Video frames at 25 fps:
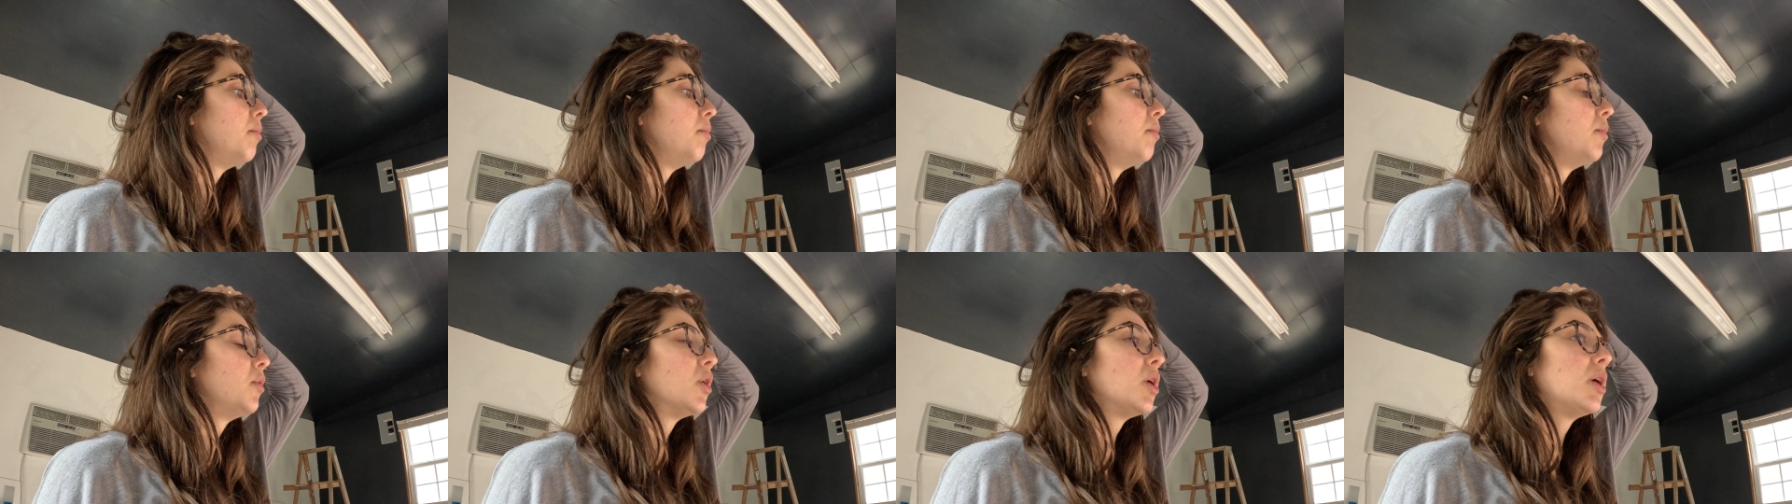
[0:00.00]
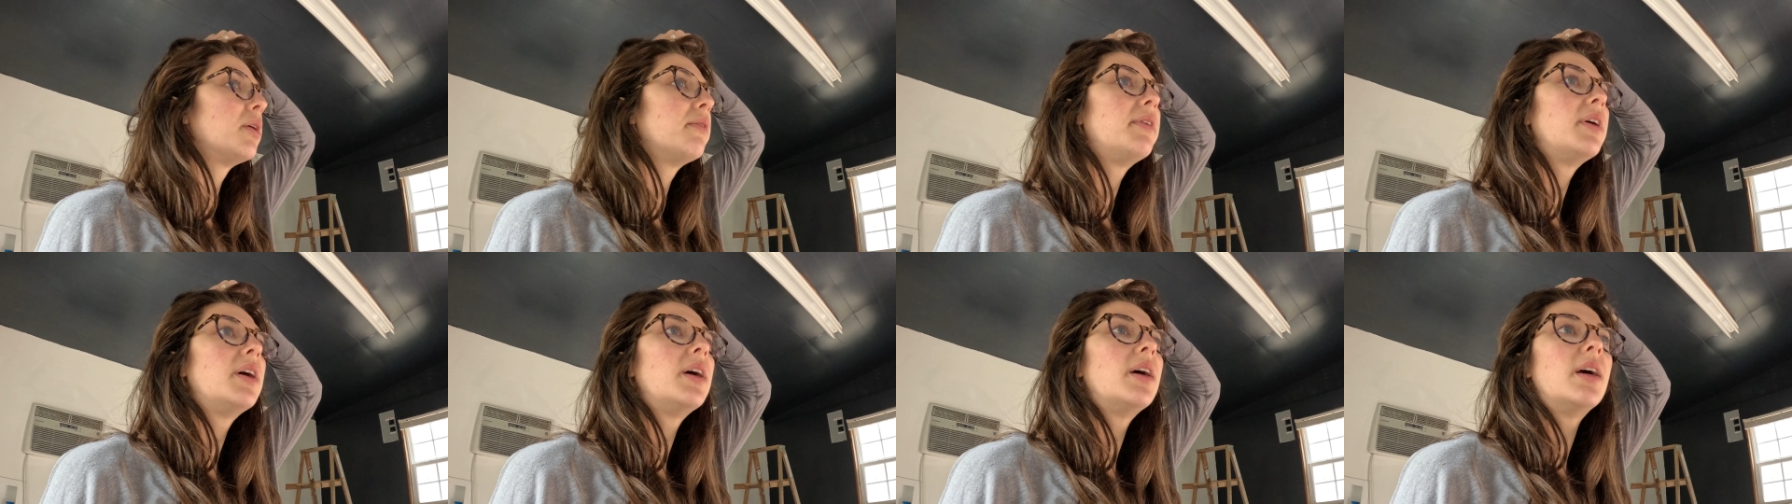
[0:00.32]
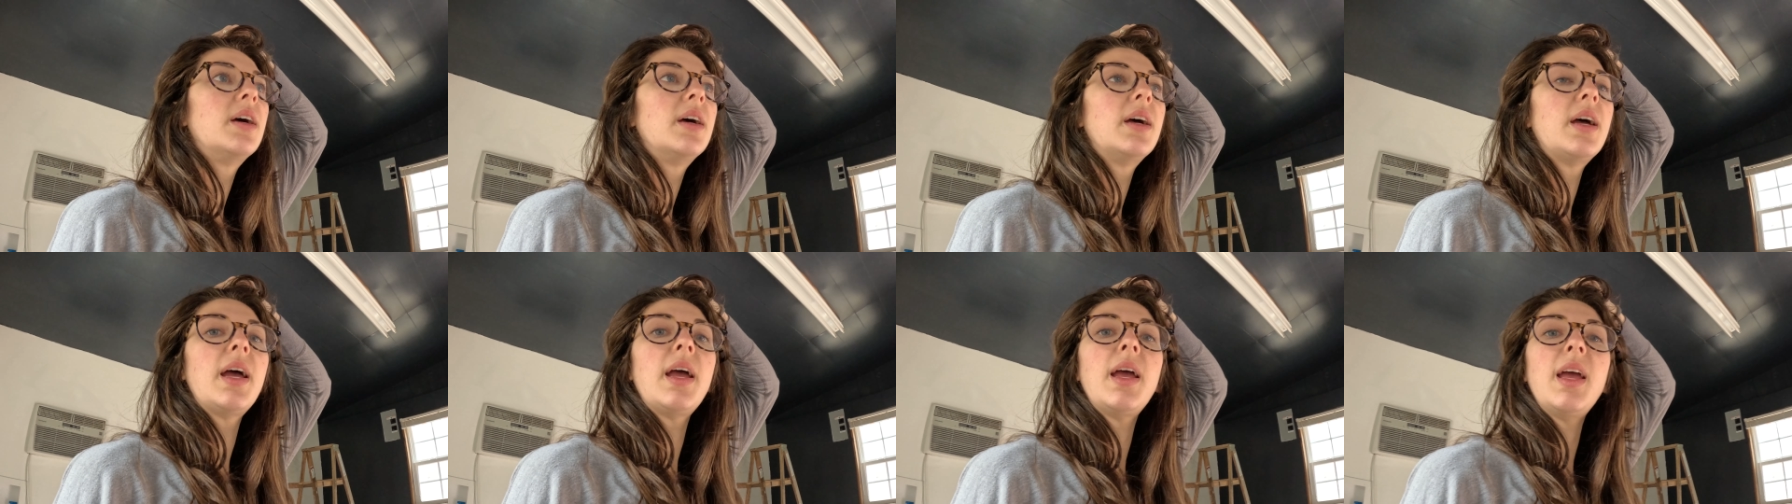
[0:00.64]
more of
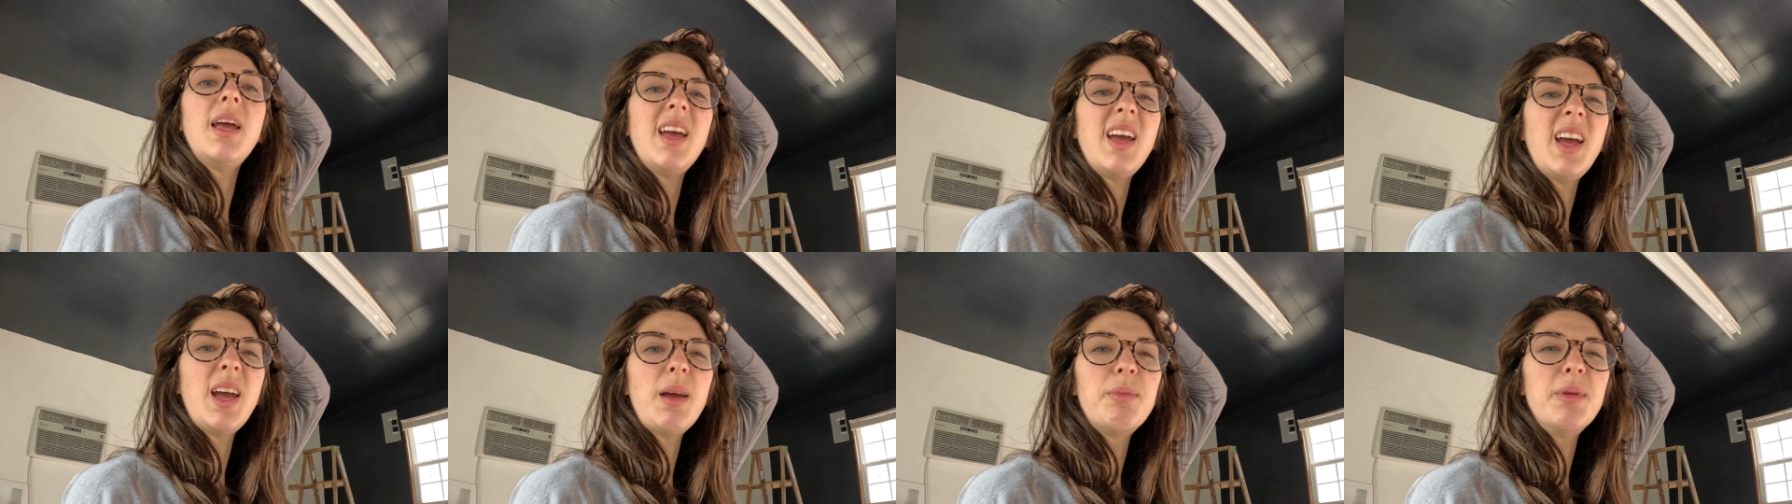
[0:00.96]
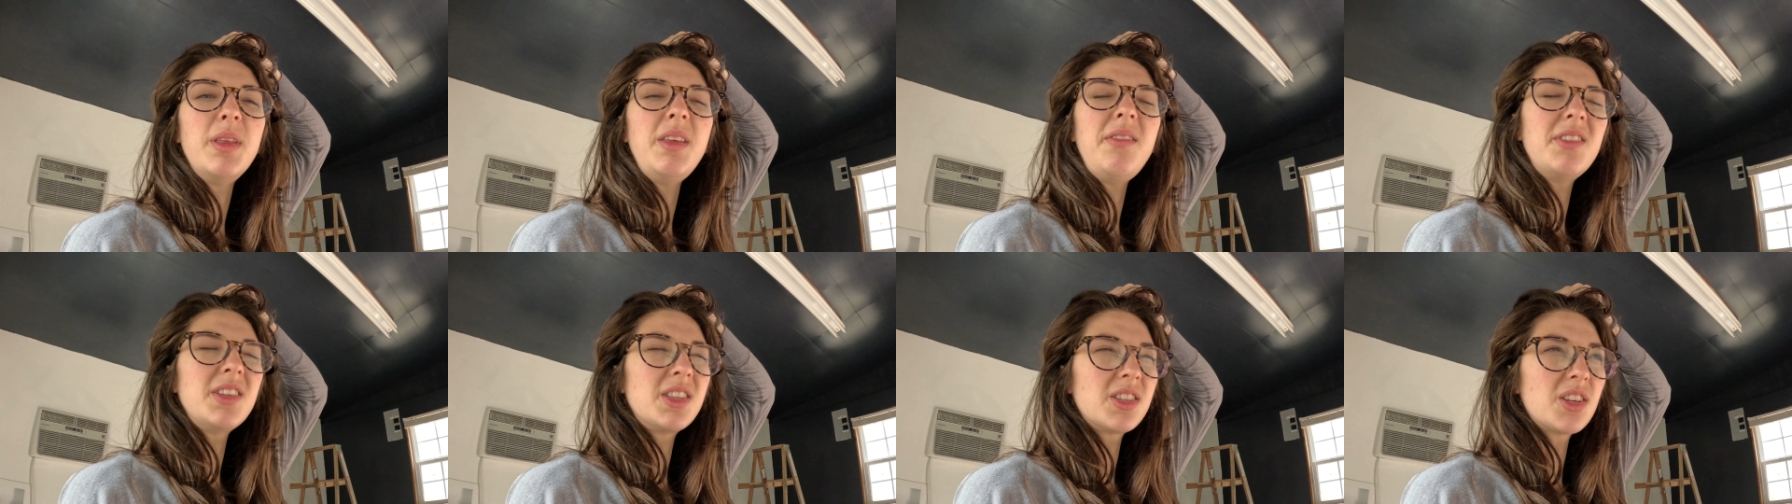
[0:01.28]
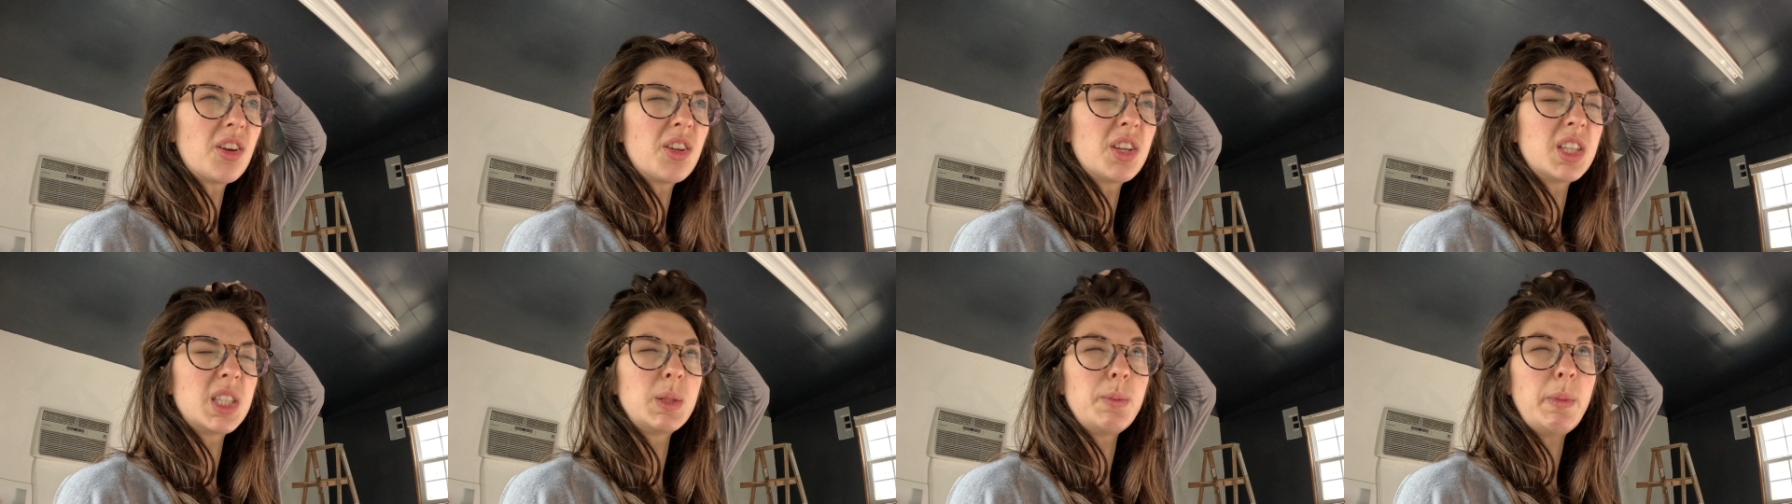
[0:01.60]
a, I believe it's
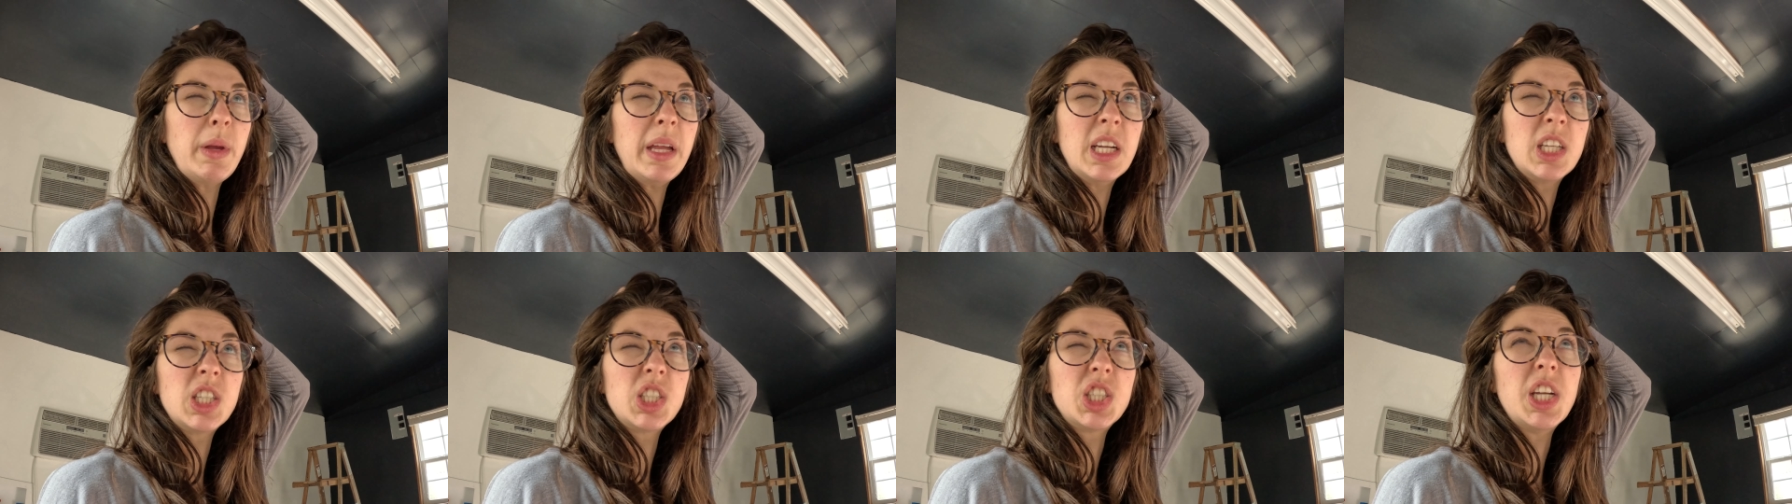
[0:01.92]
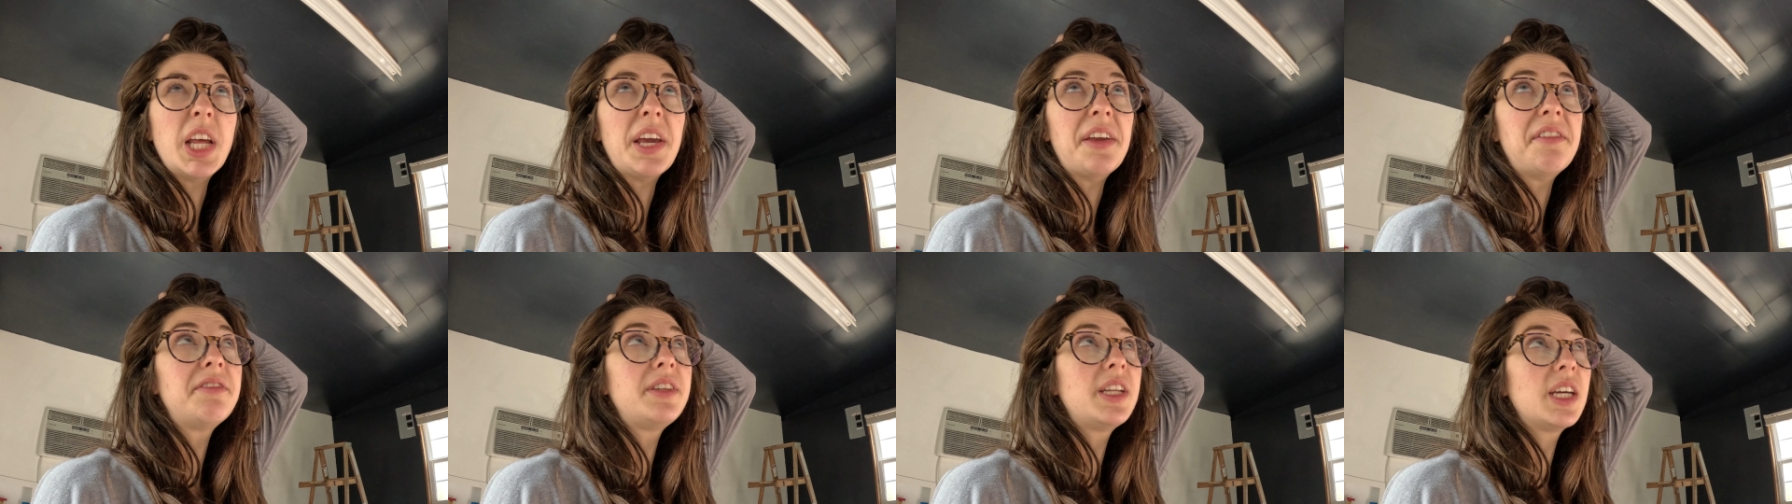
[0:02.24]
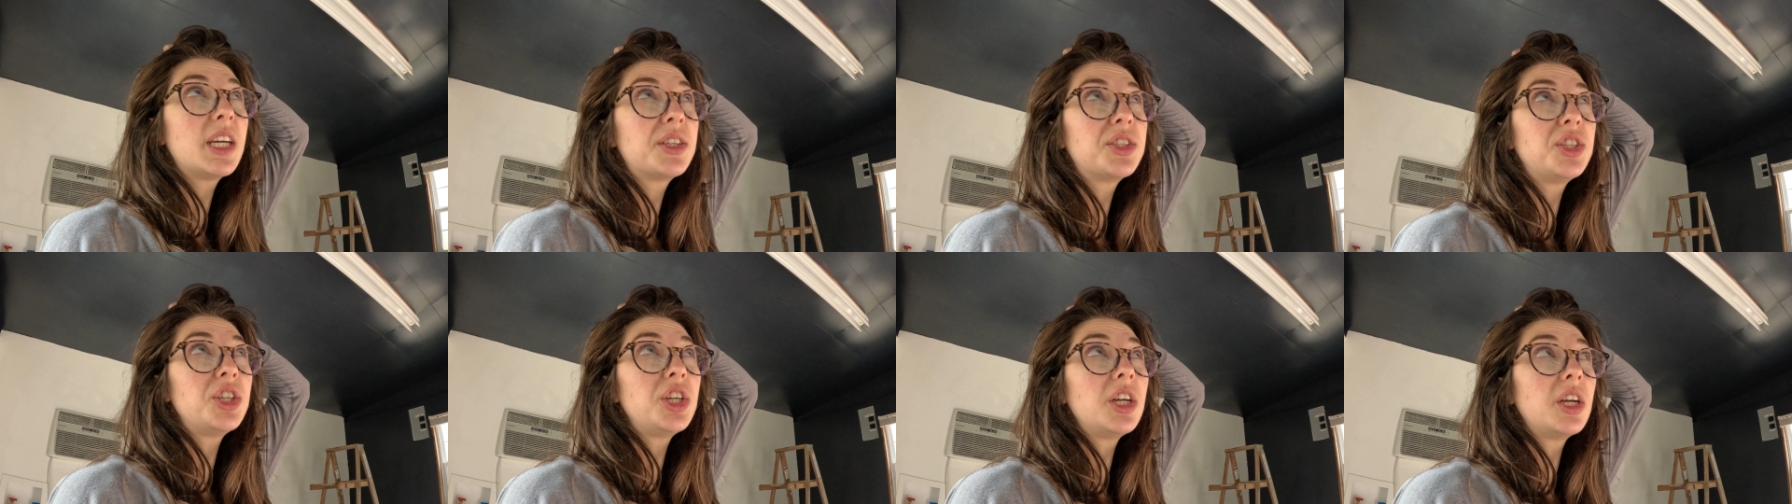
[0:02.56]
called a Spanish knife
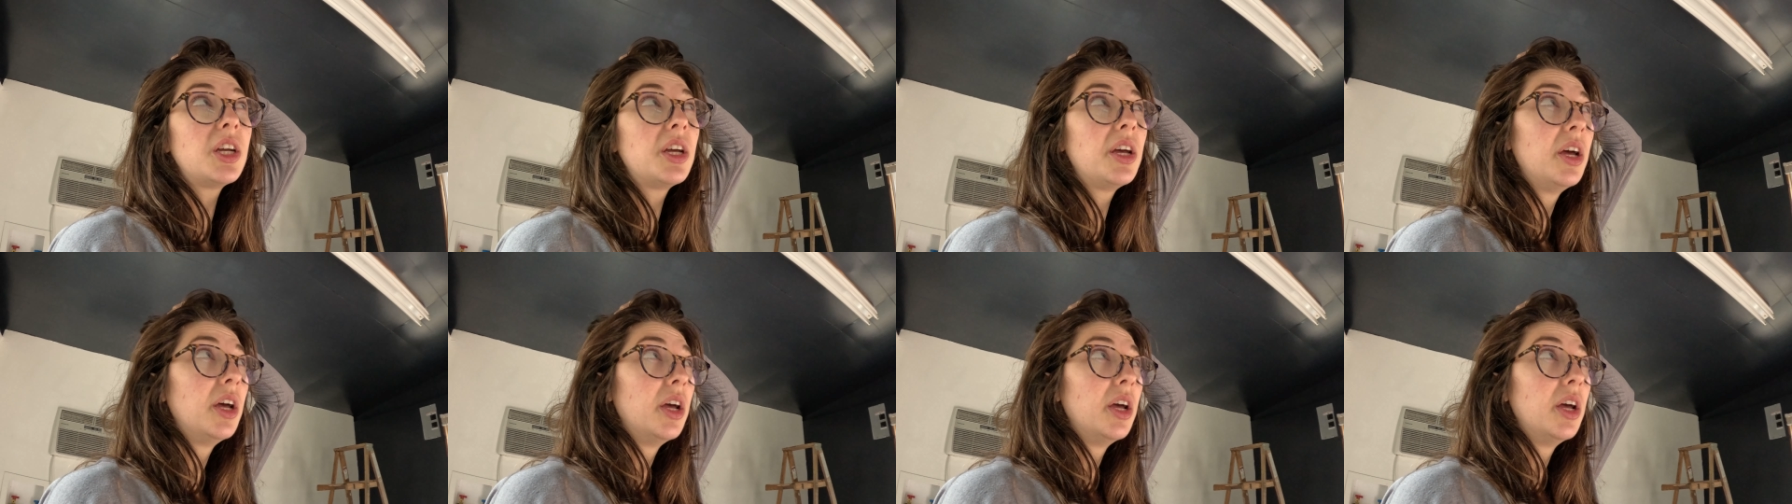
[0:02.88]
texture,